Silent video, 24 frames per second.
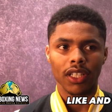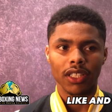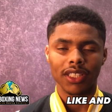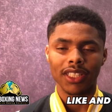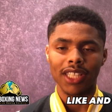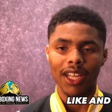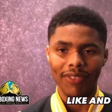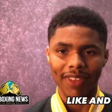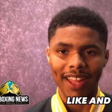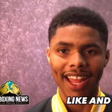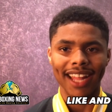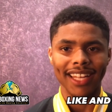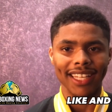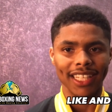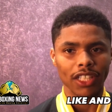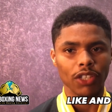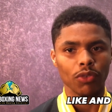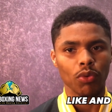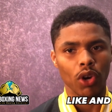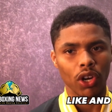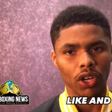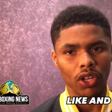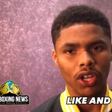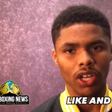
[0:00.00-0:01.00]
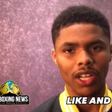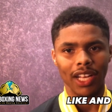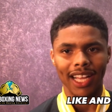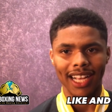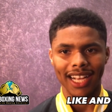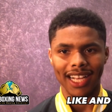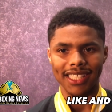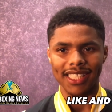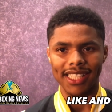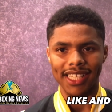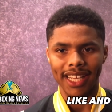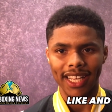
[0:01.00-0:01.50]
stuff that I need to work on, like
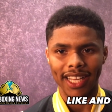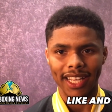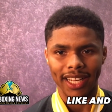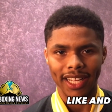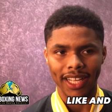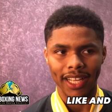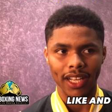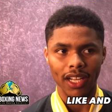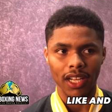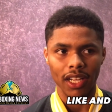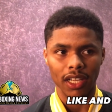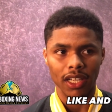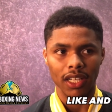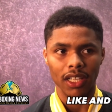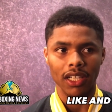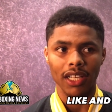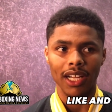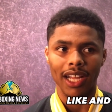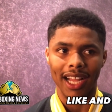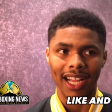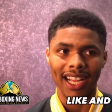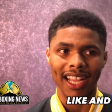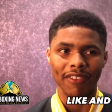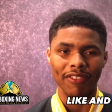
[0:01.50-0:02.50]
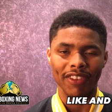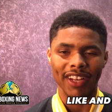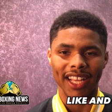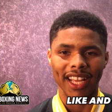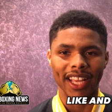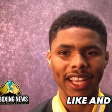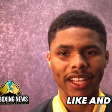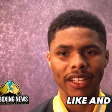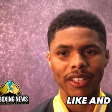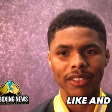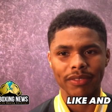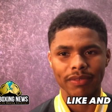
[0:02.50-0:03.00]
I said, and uh, I give it an
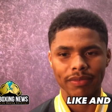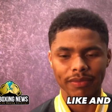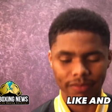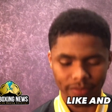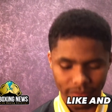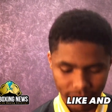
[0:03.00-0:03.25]
eight.